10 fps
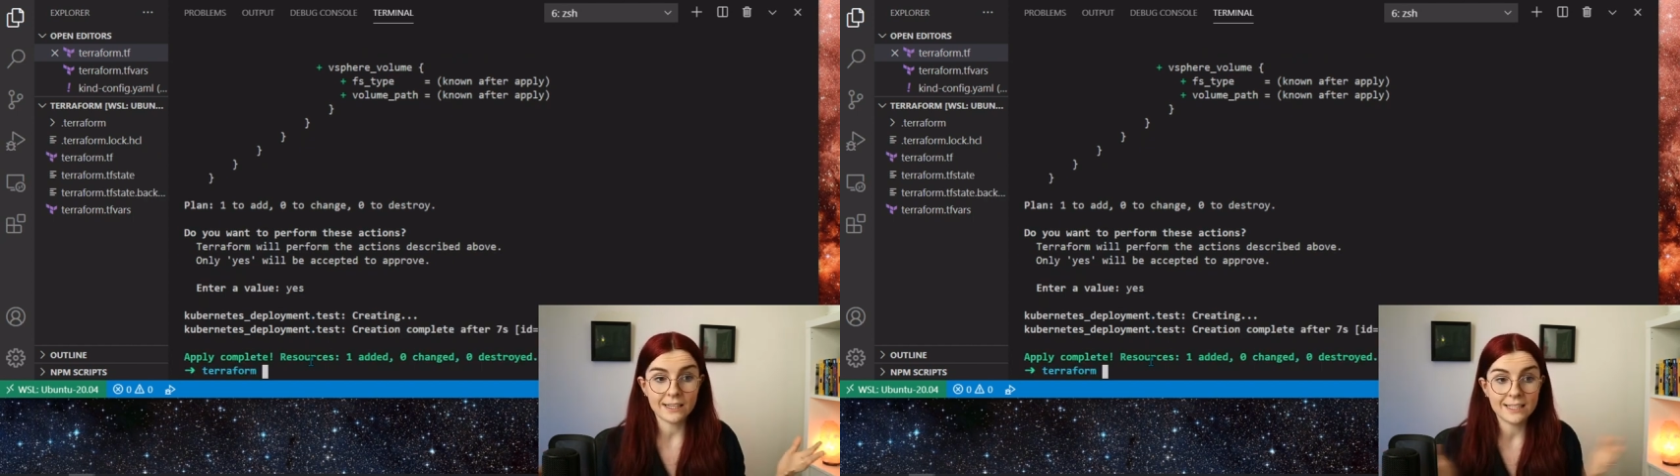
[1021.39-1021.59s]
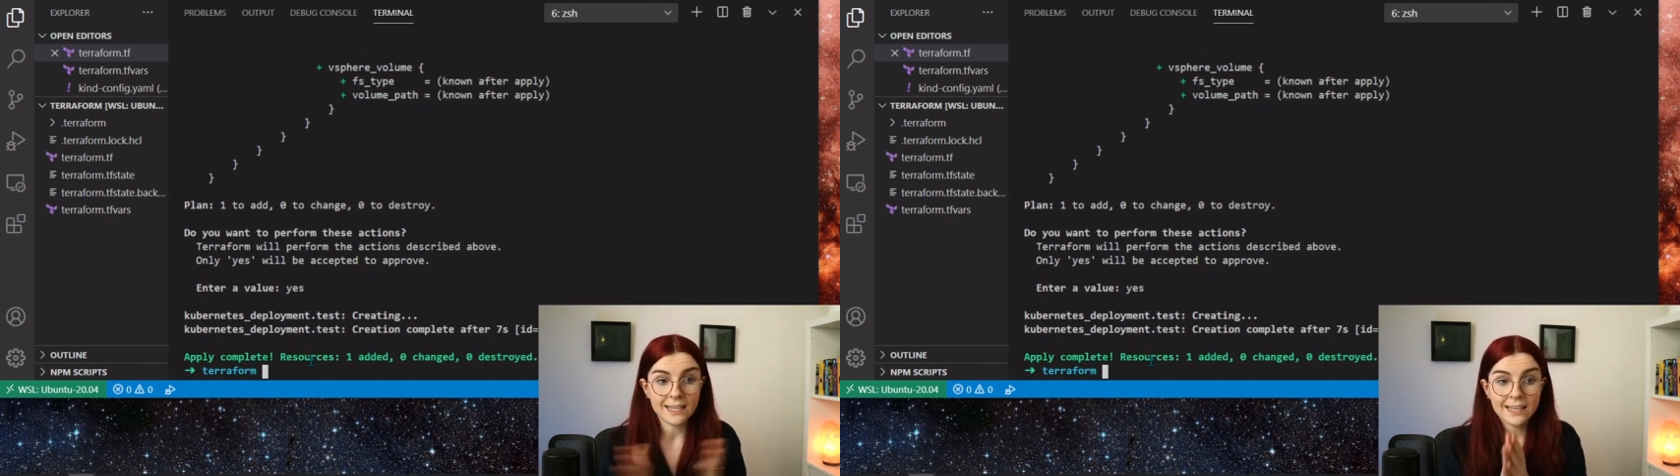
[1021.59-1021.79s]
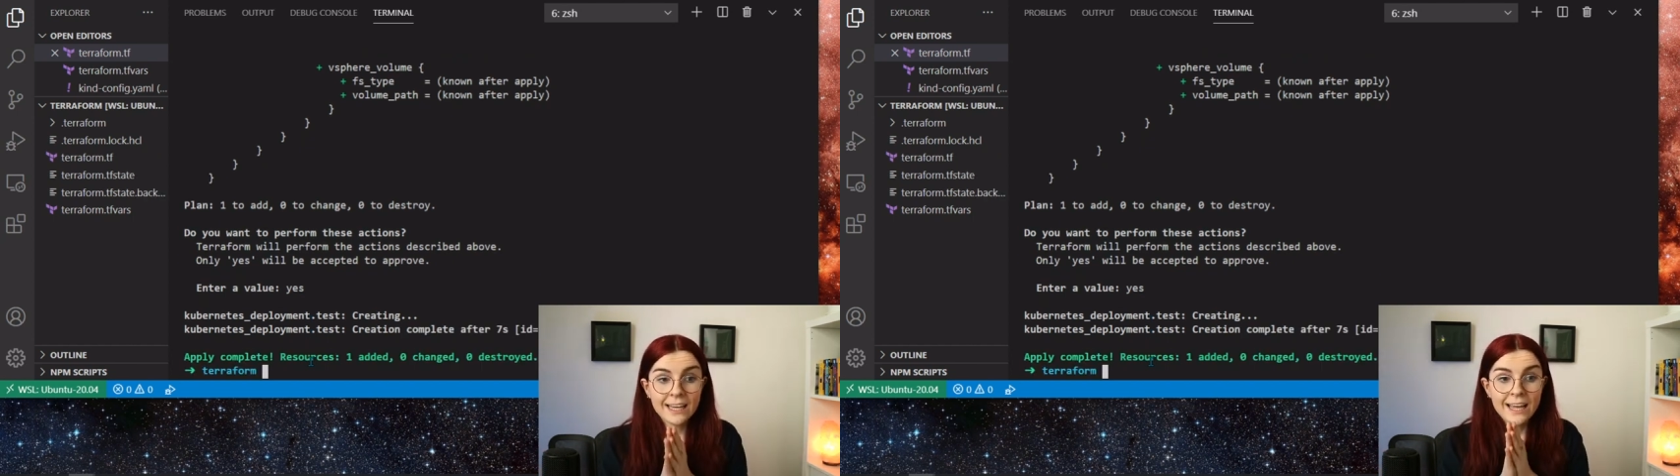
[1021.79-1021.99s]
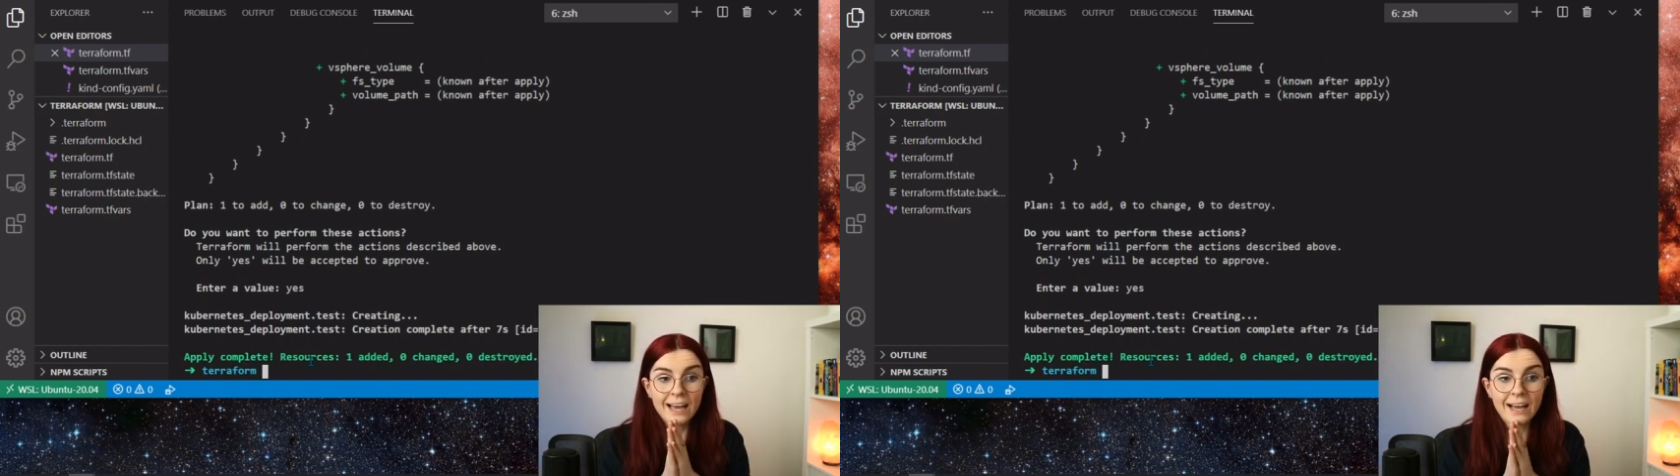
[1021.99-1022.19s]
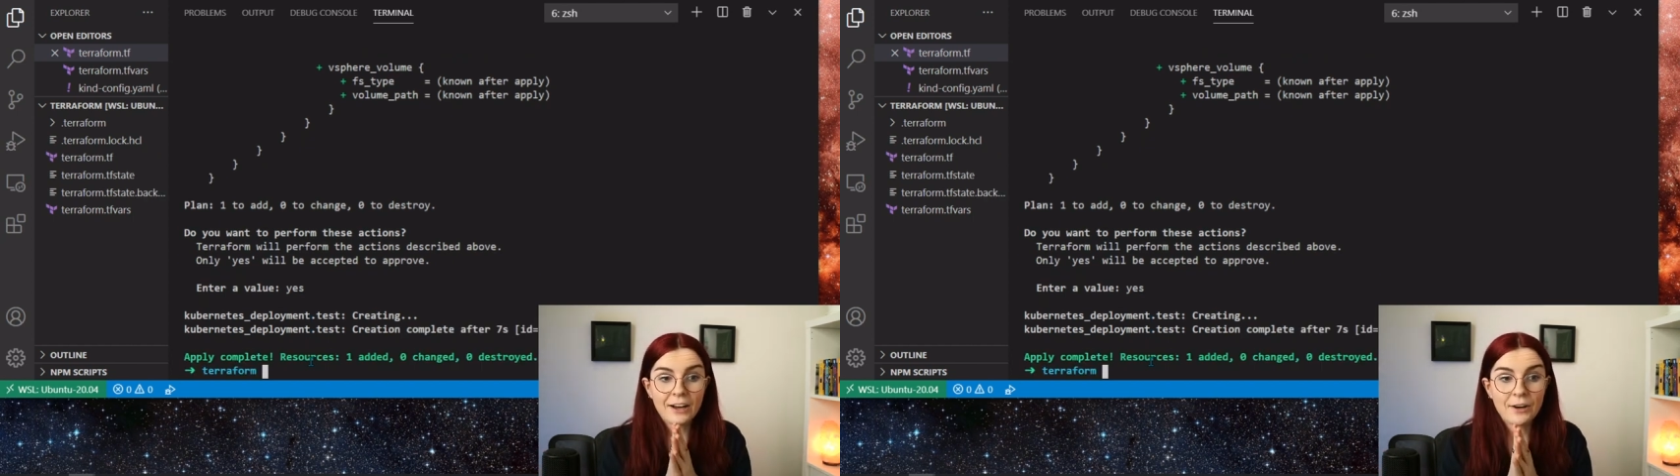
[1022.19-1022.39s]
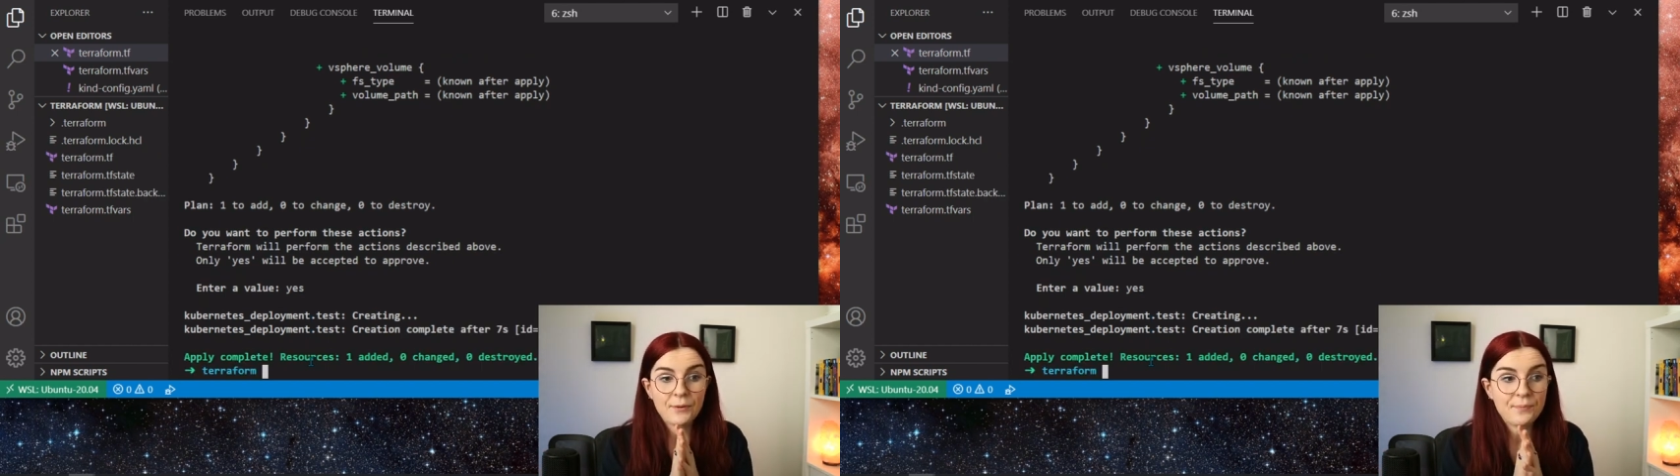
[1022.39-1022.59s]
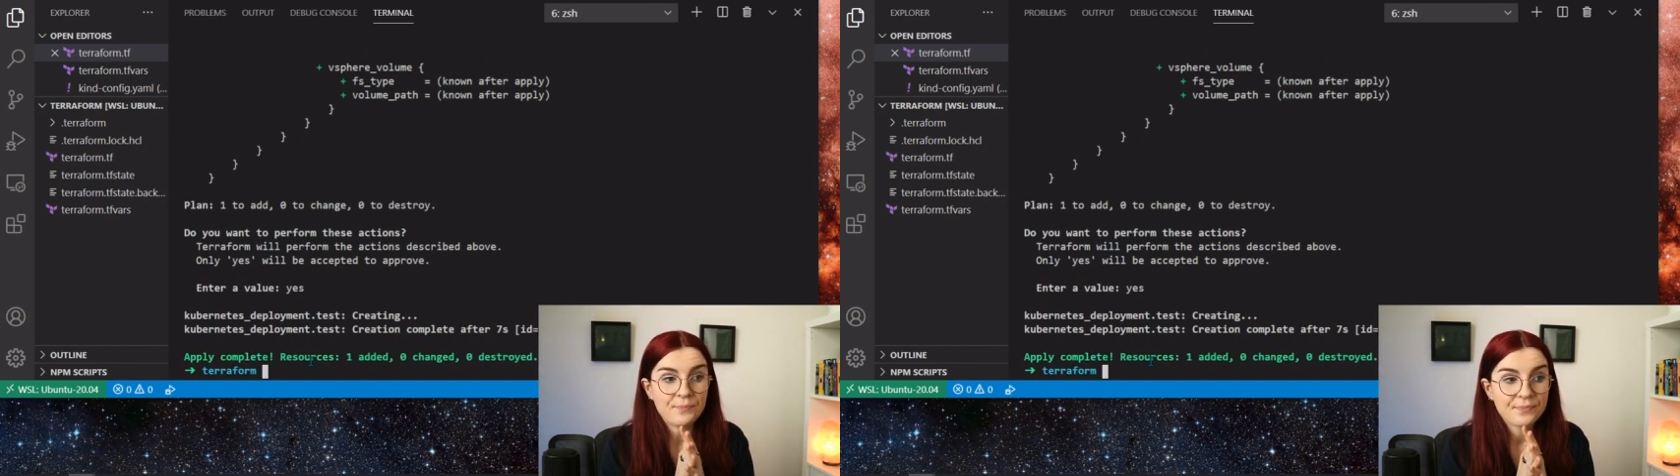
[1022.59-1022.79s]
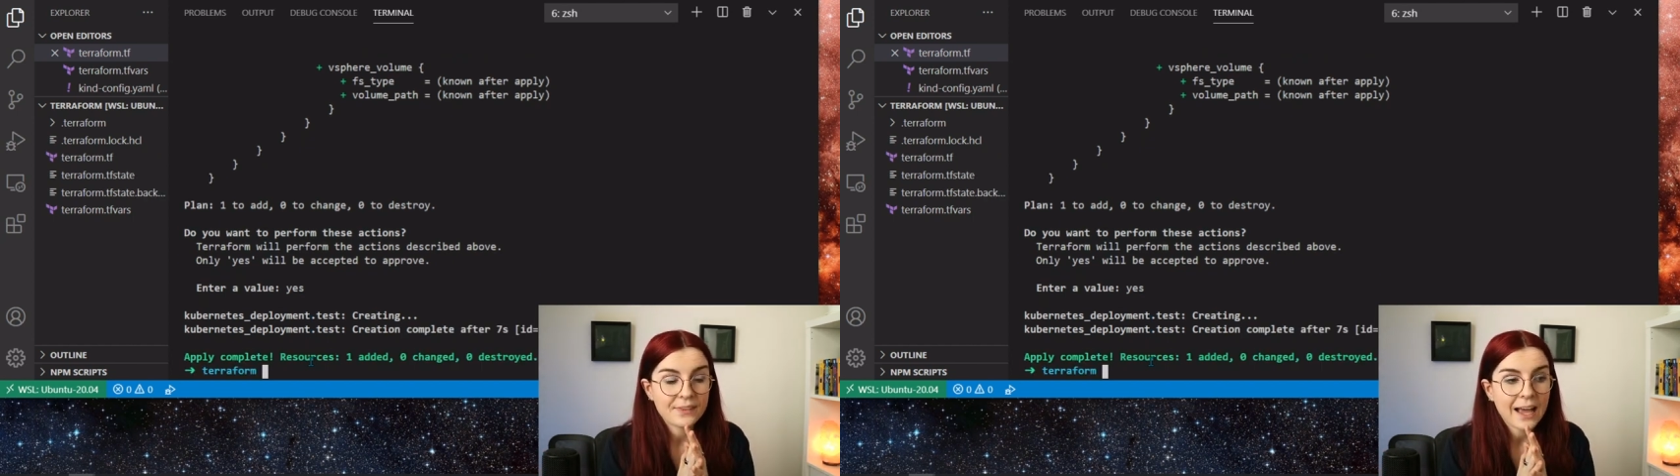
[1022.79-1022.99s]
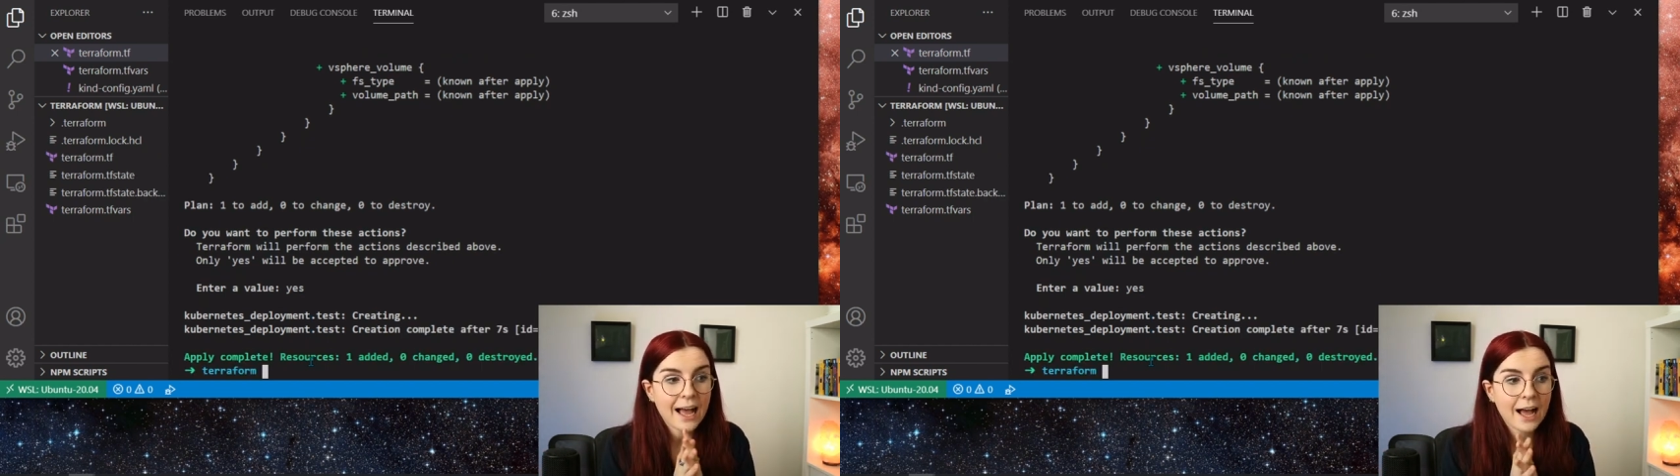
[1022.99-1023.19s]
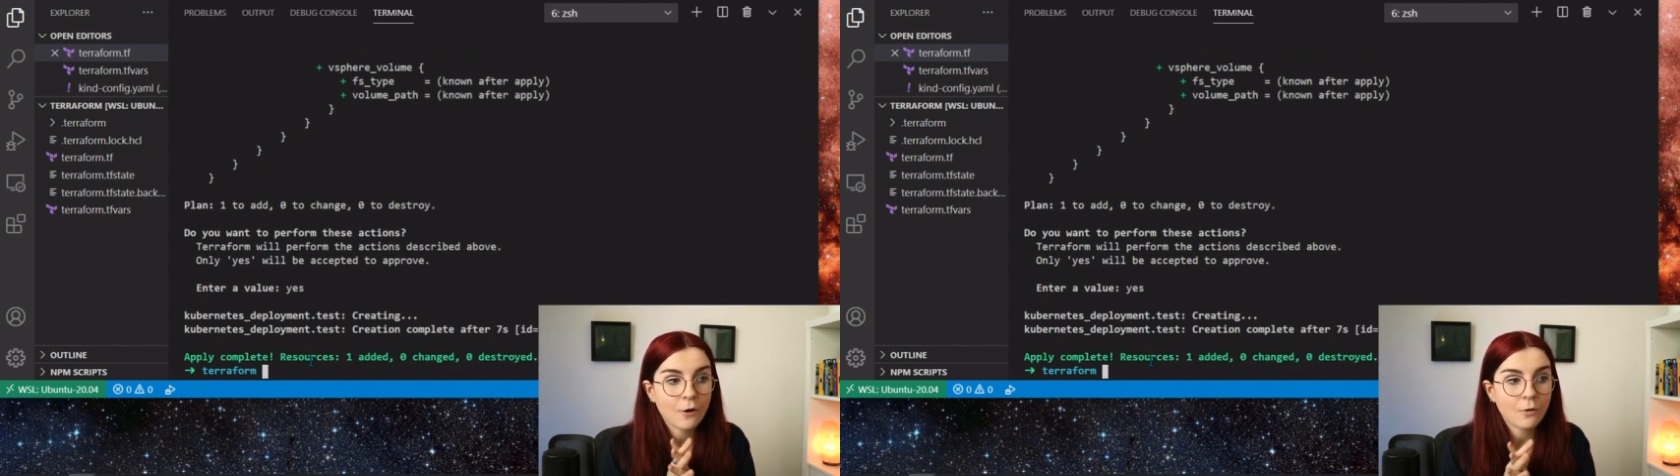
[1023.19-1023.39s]
the um,
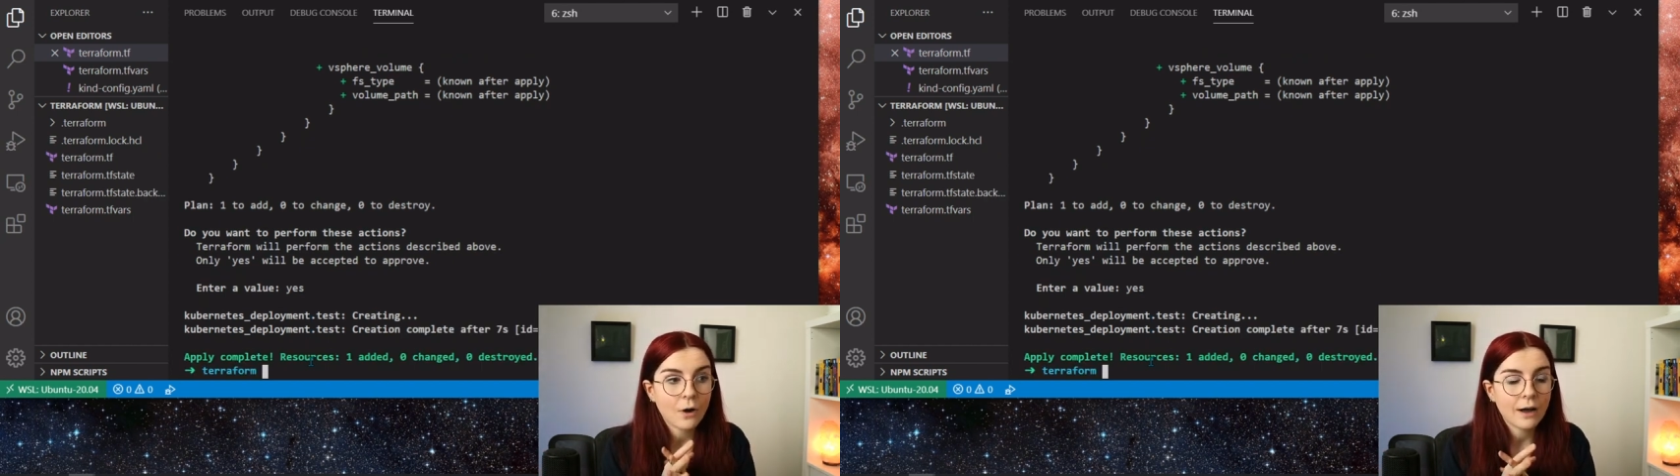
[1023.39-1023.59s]
how